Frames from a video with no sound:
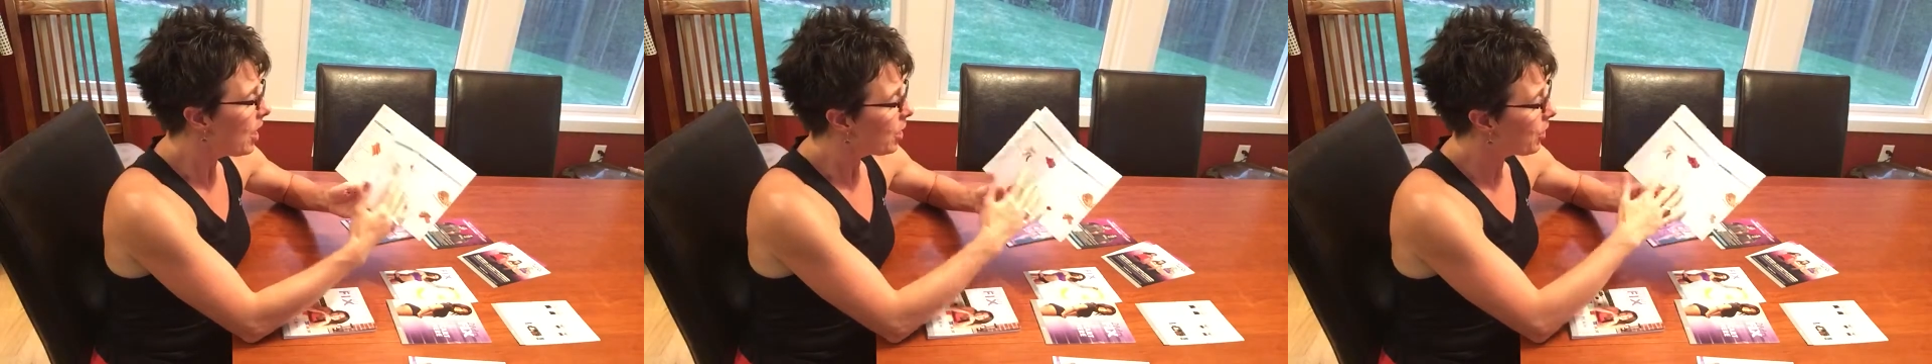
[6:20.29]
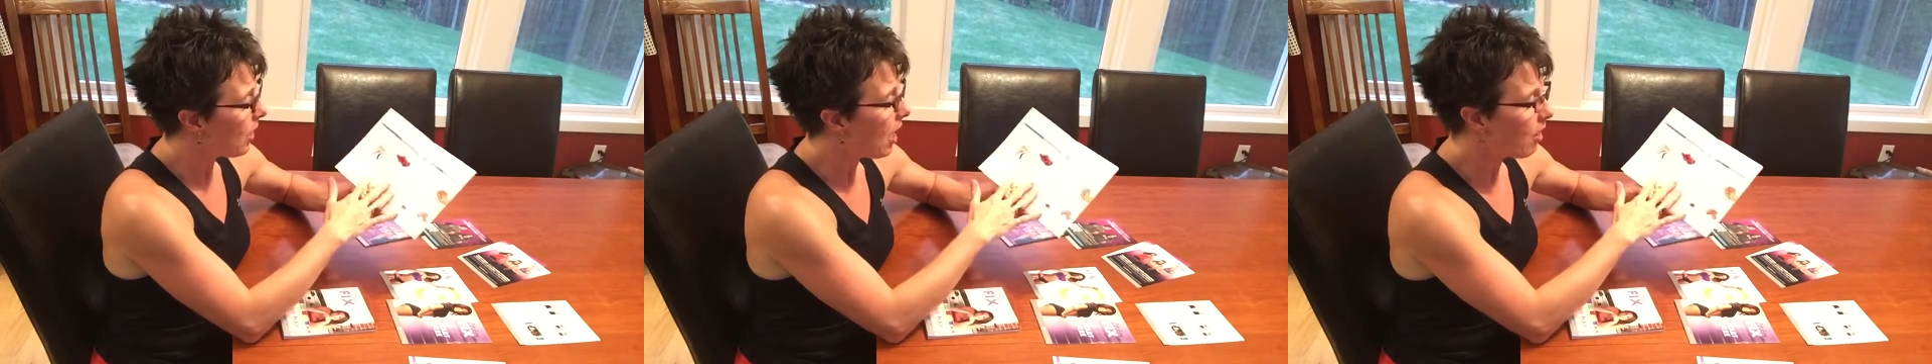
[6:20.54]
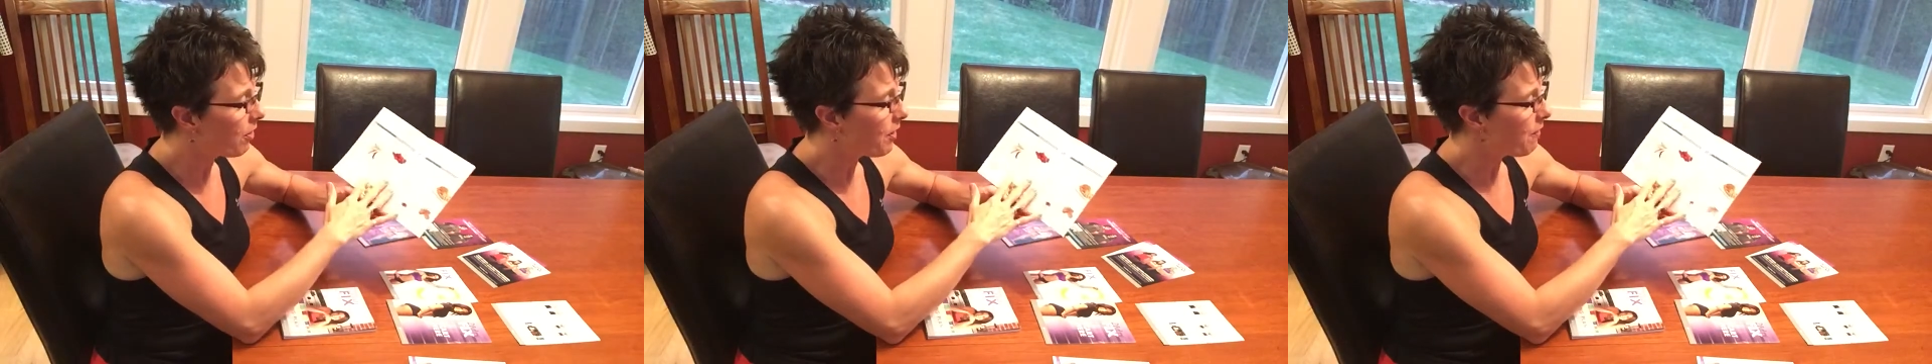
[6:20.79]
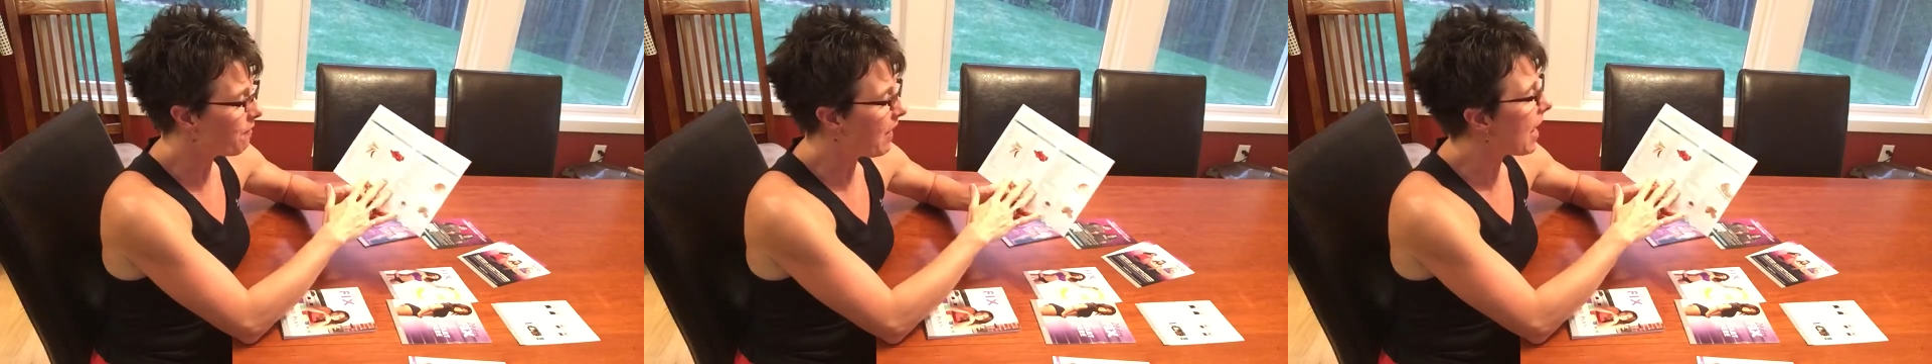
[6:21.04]
Your
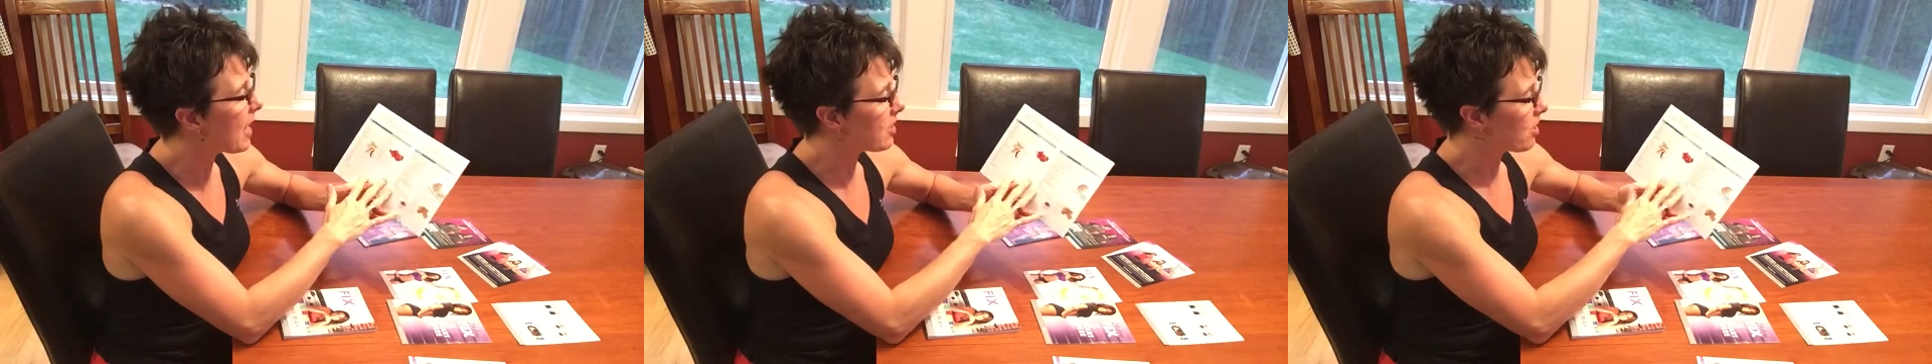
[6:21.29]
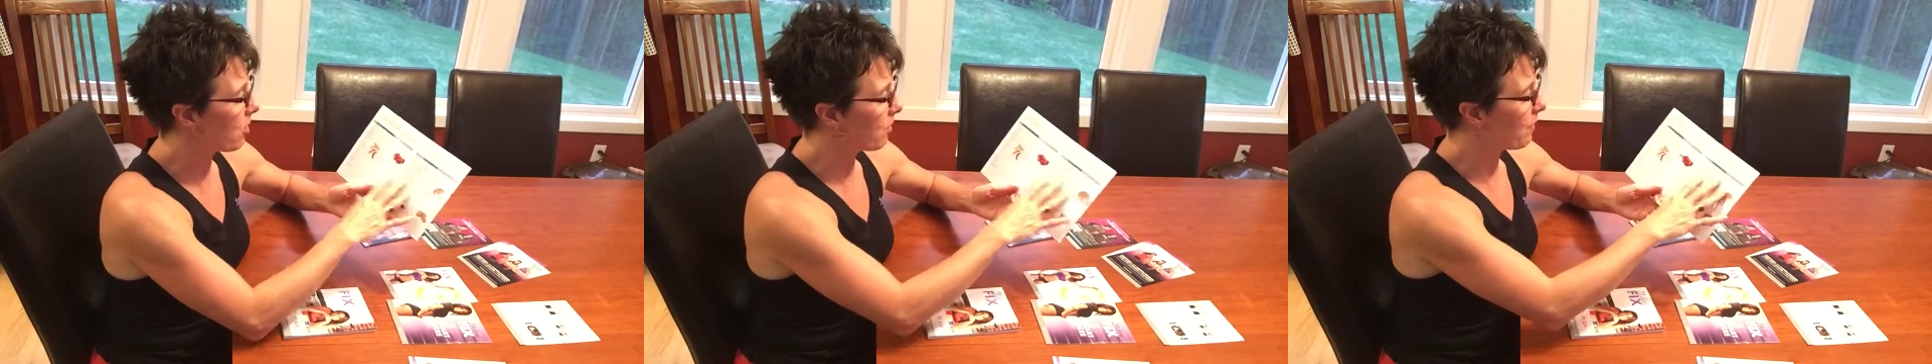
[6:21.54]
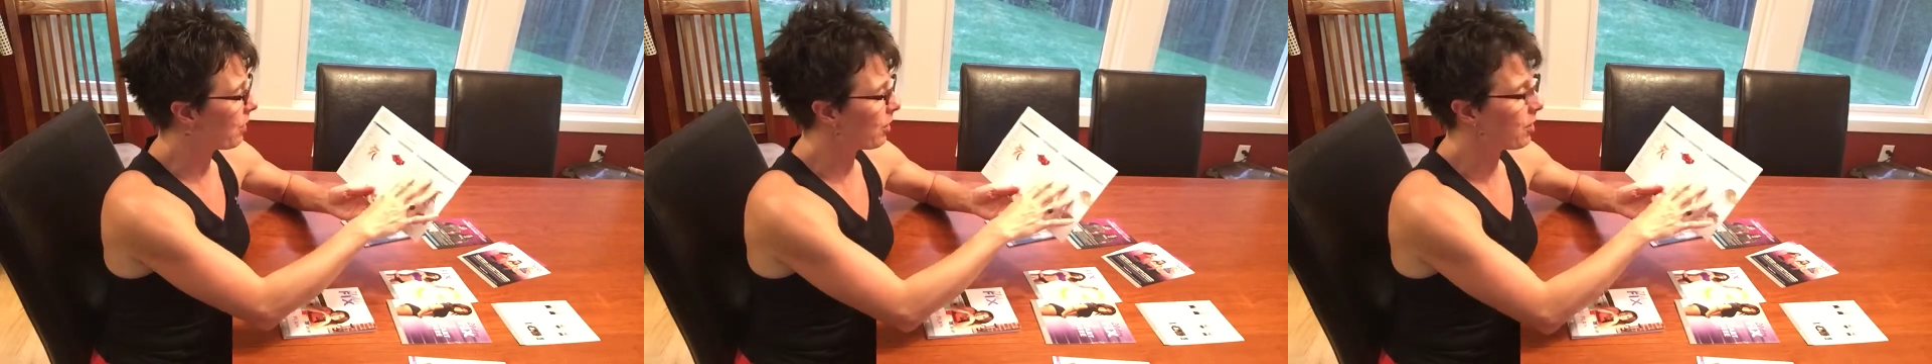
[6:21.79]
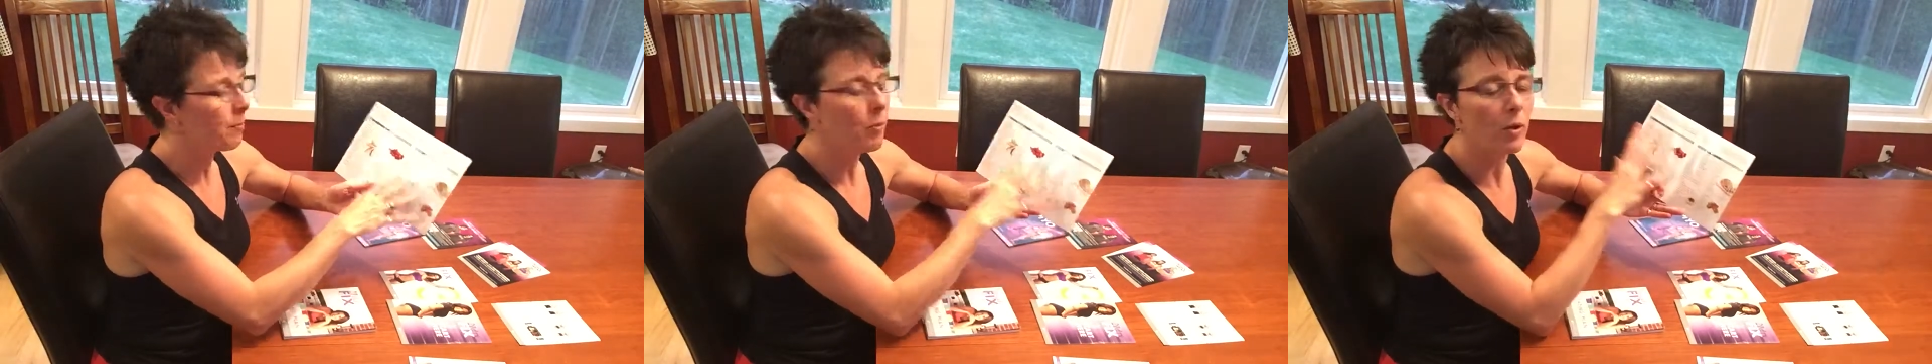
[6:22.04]
healthy fats are
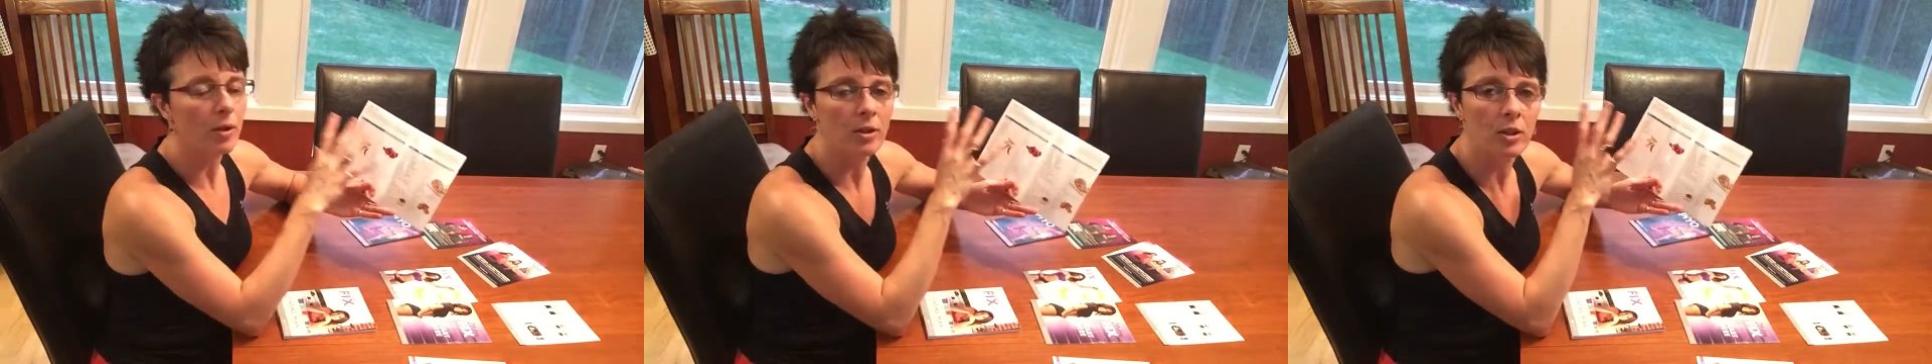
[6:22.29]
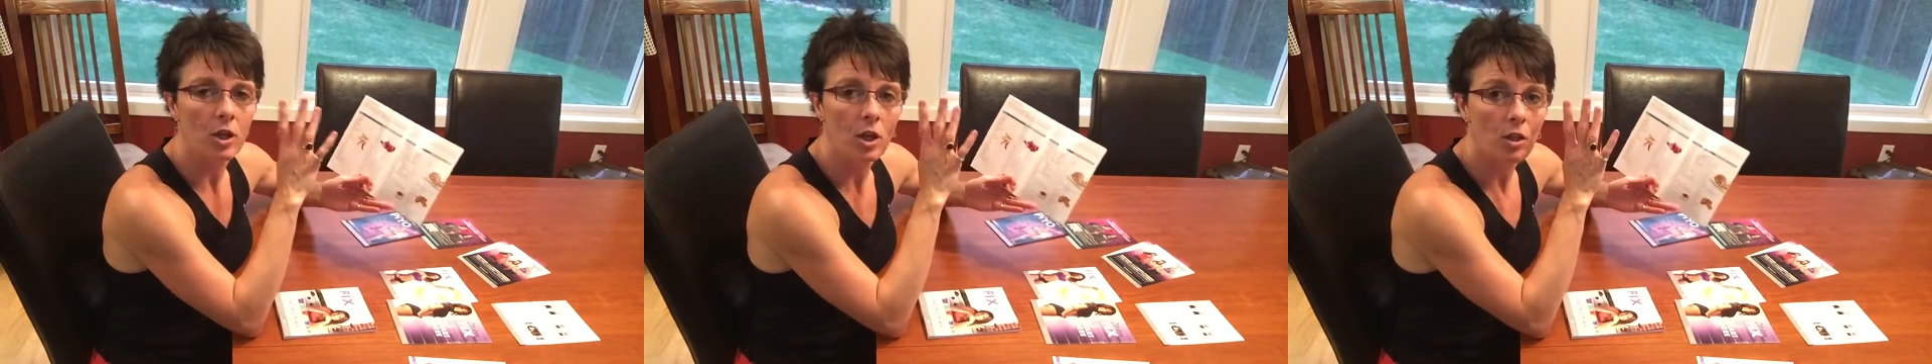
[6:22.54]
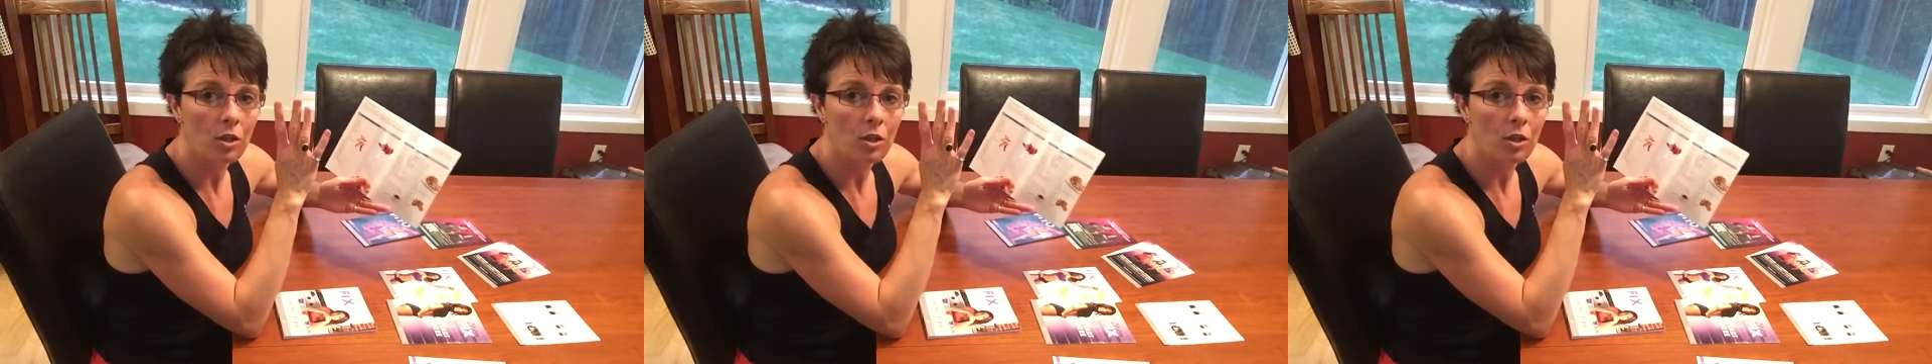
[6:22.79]
very important.